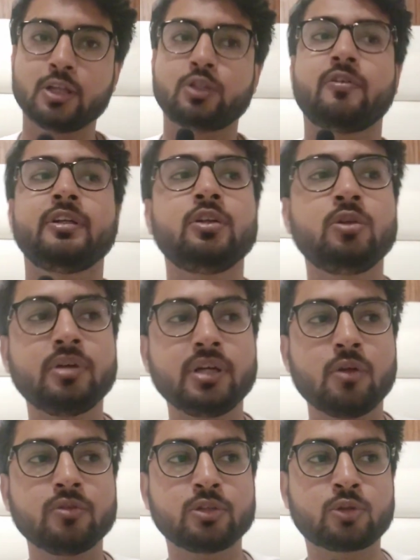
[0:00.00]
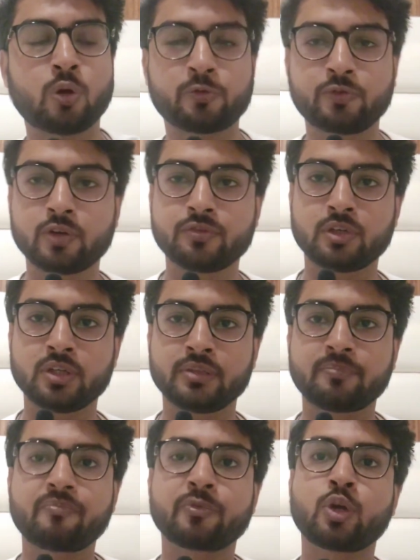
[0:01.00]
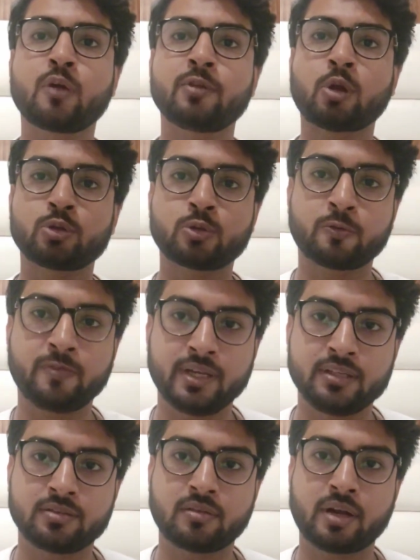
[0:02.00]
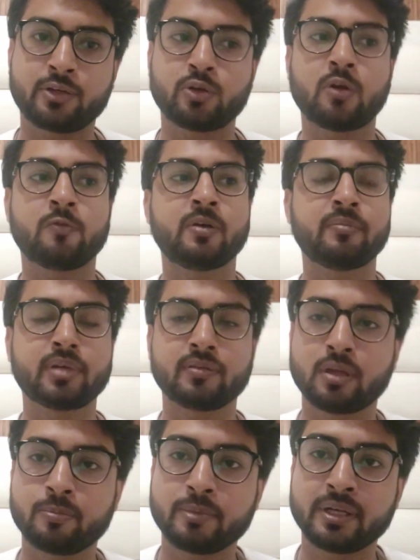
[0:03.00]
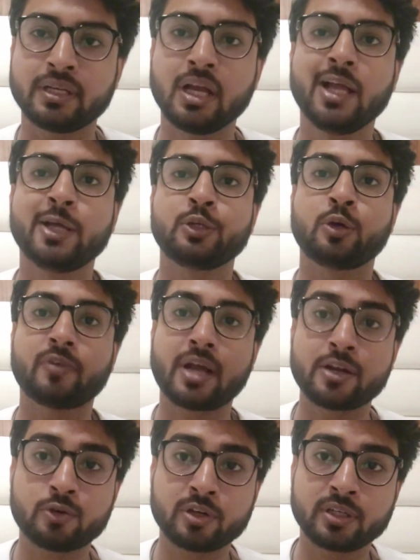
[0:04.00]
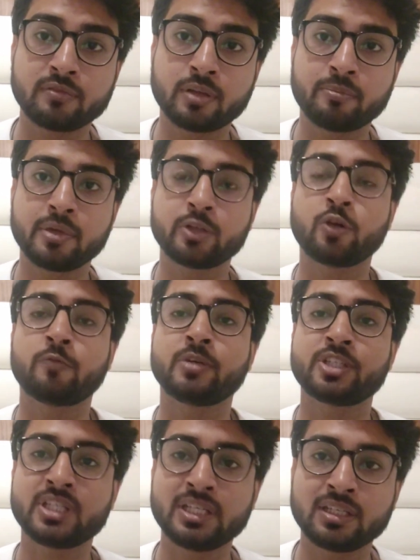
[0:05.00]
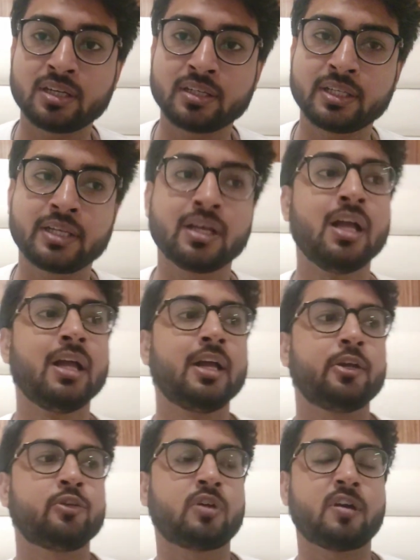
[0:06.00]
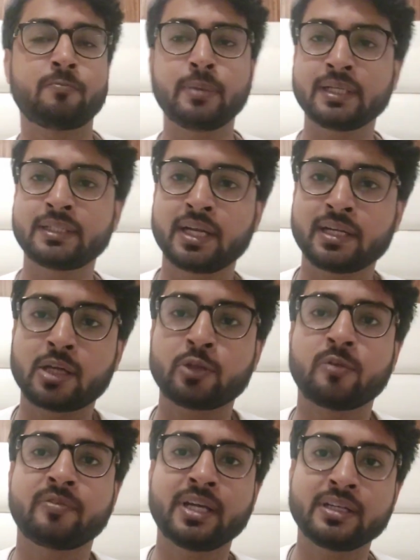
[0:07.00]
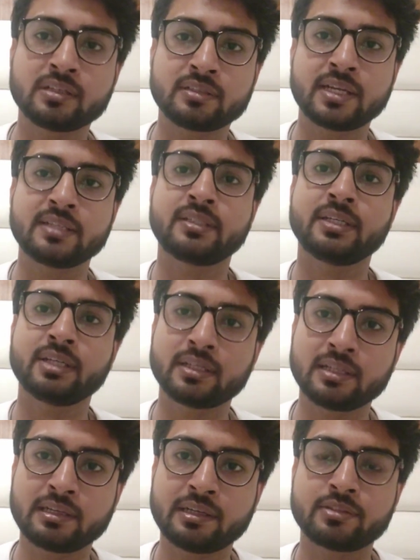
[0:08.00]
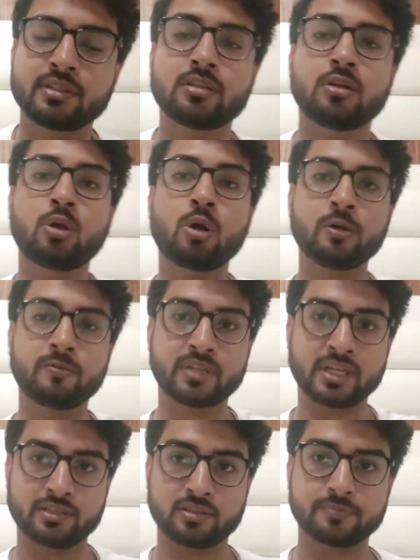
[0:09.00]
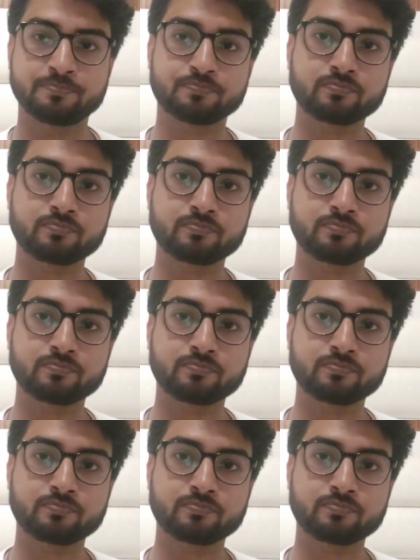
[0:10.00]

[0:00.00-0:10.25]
So when you look around the software world, you have lots of fields, right? You have web development, you have Android development, you have machine learning, you have big data, you have data science, data analytics, there's a lot of things.